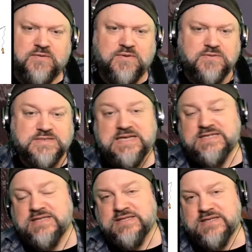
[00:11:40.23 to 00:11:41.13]
never
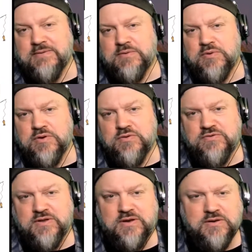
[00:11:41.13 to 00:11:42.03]
tasted the cinnamon
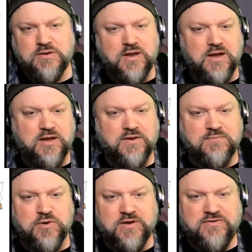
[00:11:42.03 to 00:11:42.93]
rolls, then in
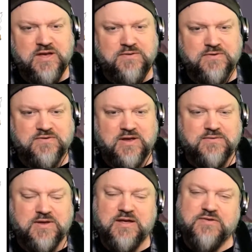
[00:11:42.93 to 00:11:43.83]
Brown's Catfish, I have
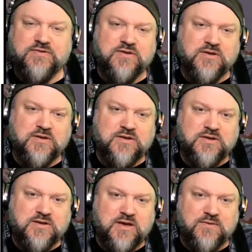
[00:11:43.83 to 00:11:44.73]
to ask,
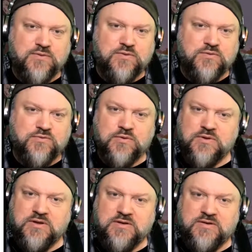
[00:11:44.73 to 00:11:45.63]
have you
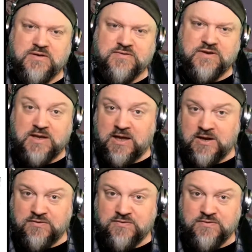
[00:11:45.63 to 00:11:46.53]
truly tasted
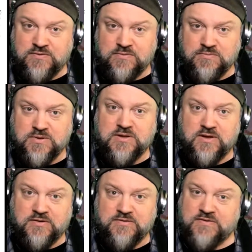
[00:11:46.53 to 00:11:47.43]
life?
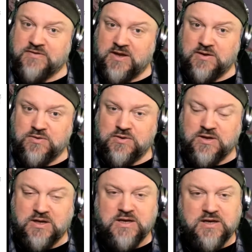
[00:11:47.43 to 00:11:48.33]
Because it's that good.
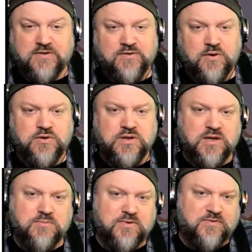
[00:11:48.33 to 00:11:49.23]
It's all you can
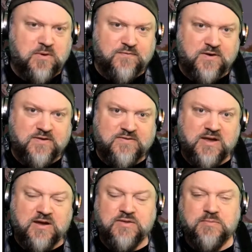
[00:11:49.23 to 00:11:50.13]
eat. It's buffet
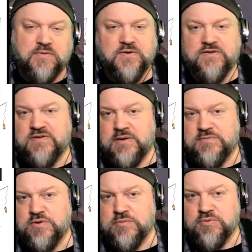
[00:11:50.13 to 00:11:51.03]
style. The buffet is set up
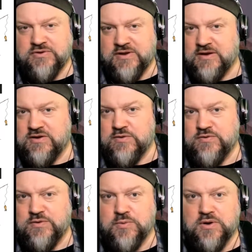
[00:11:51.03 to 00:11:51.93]
to protect you
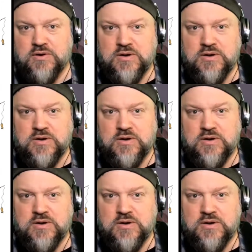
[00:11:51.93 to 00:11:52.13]
to where